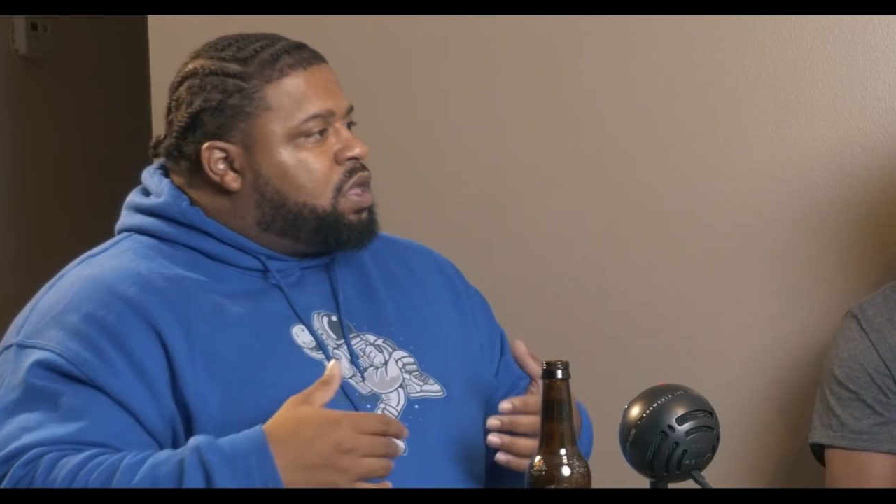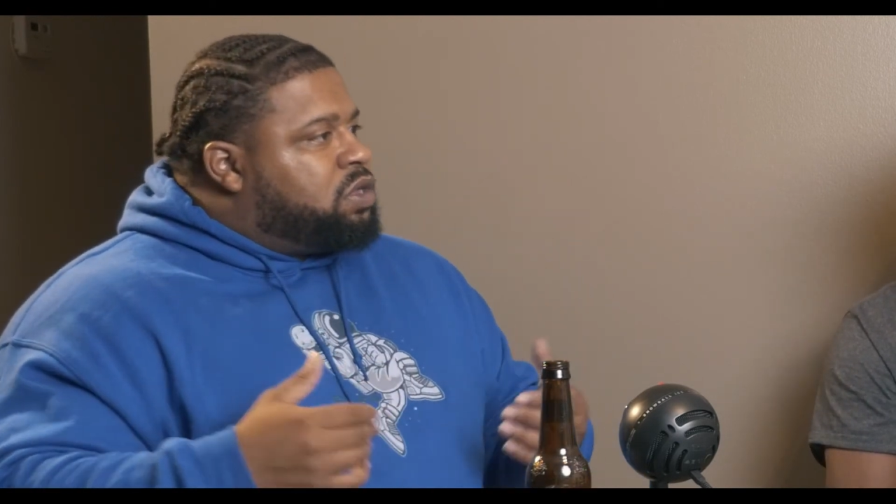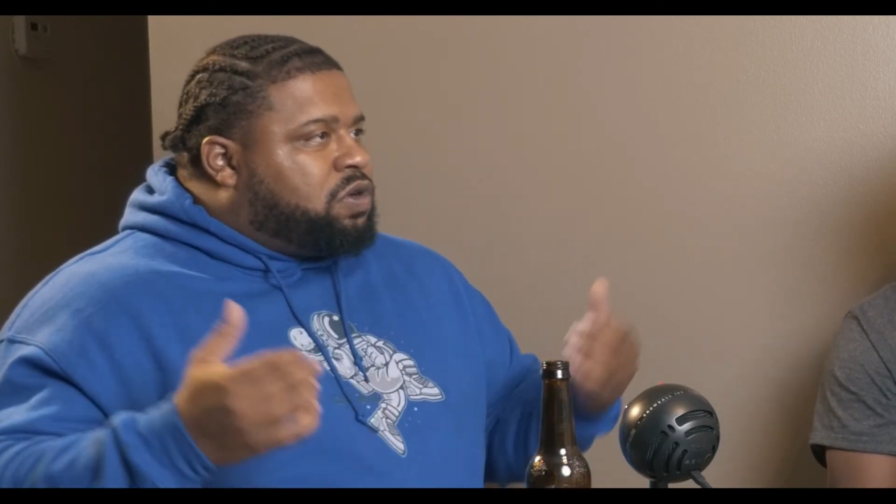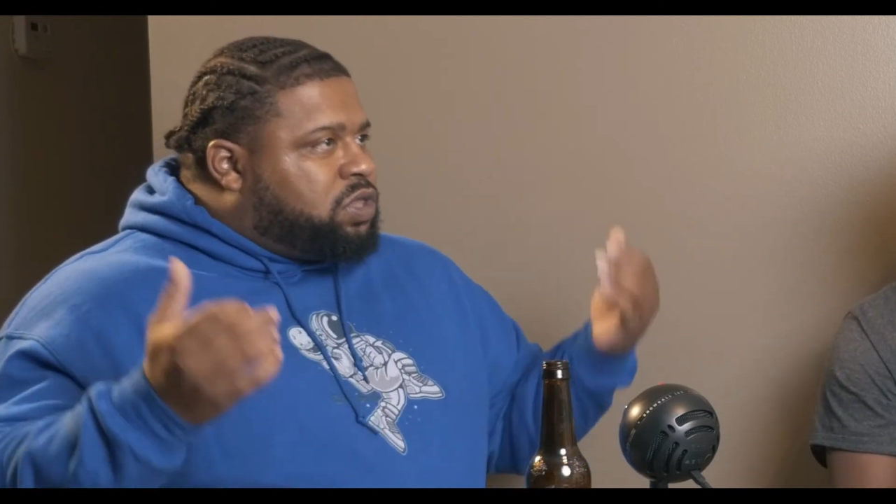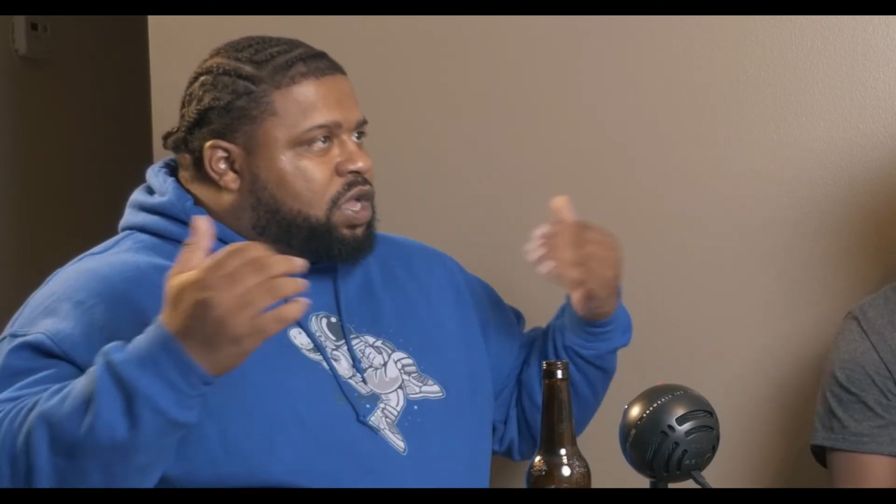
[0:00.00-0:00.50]
and
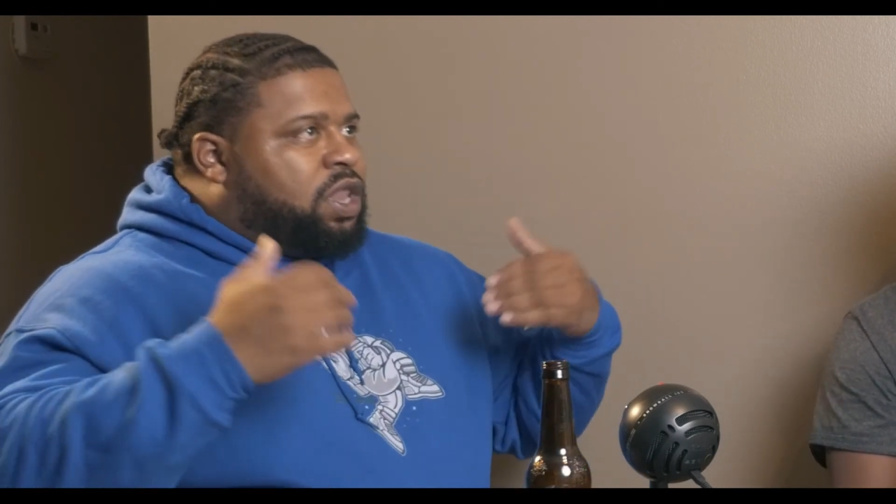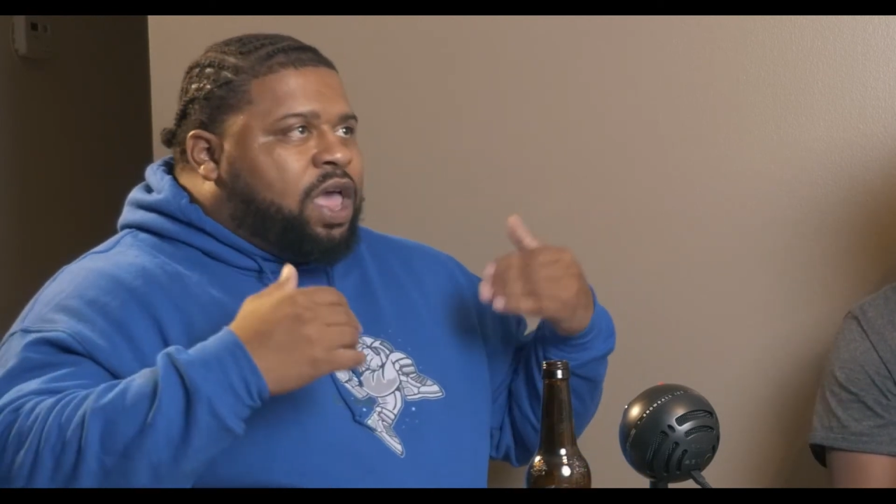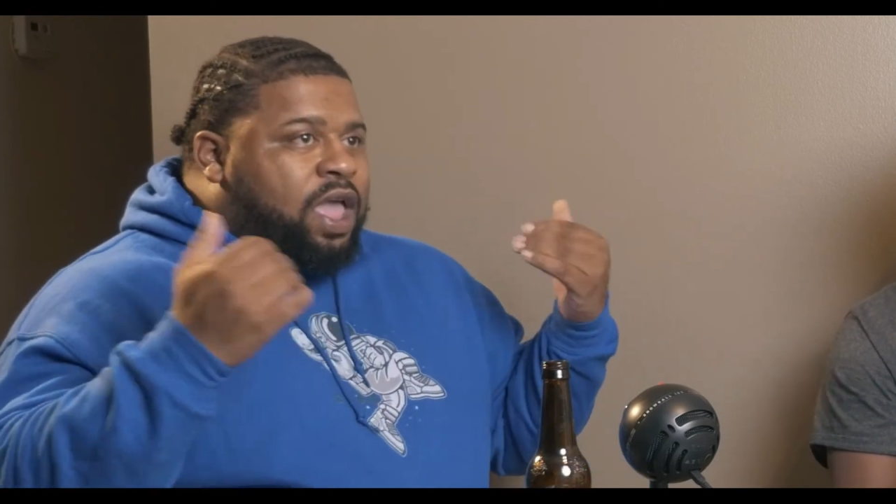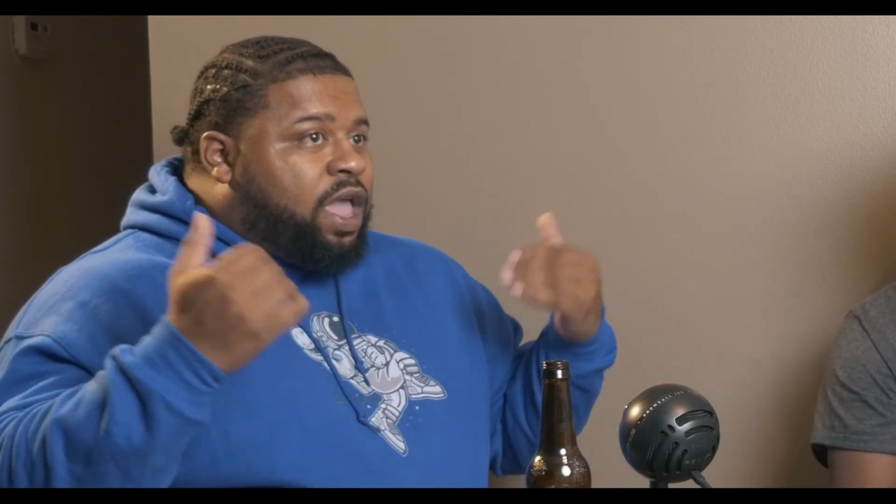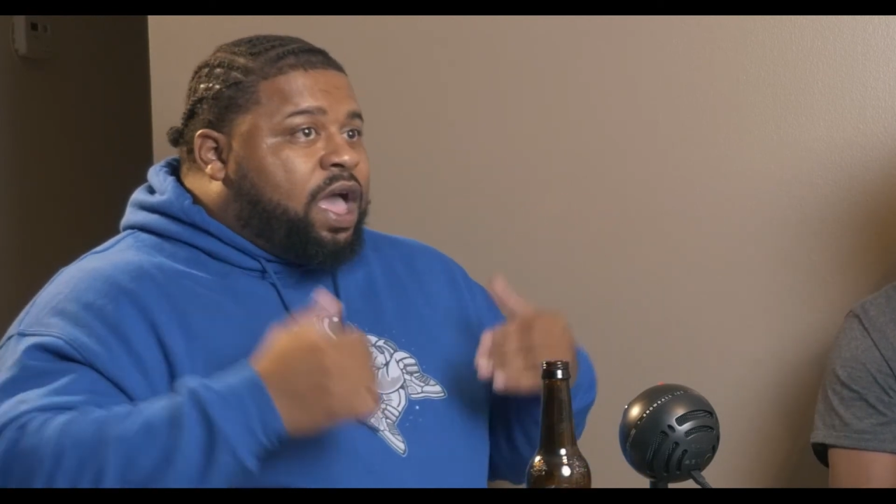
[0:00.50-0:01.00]
start thinking
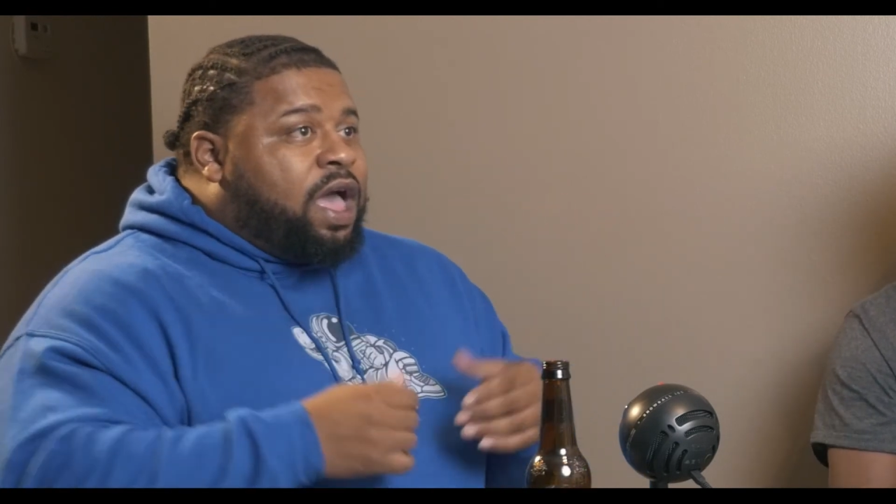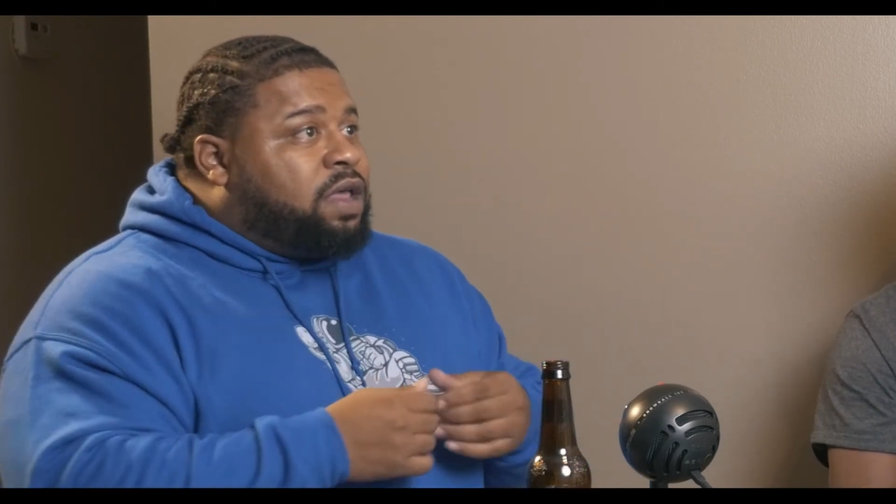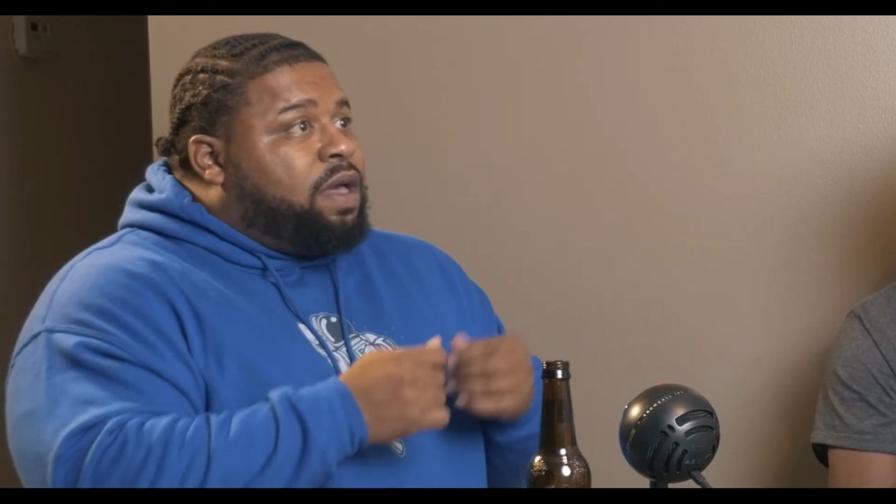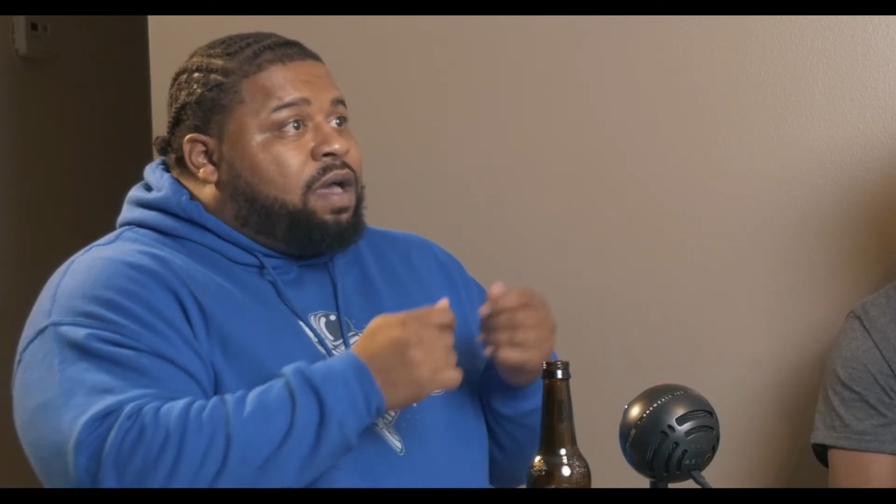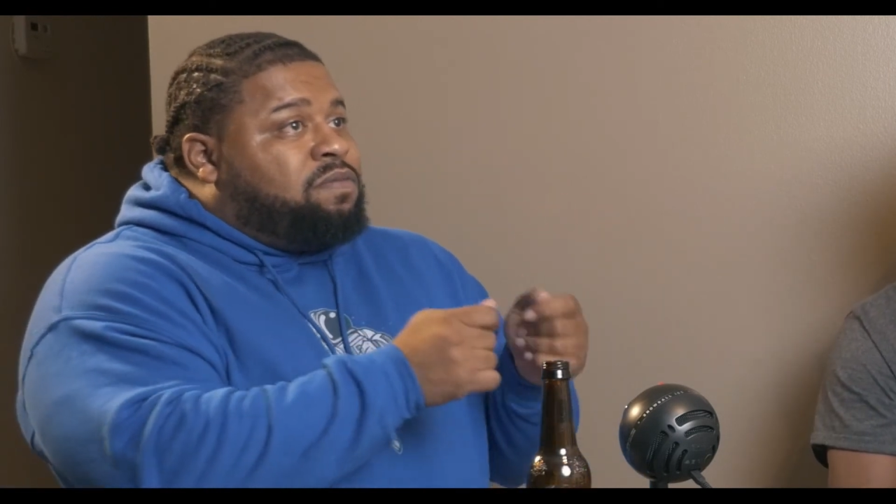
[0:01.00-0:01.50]
like, hey, I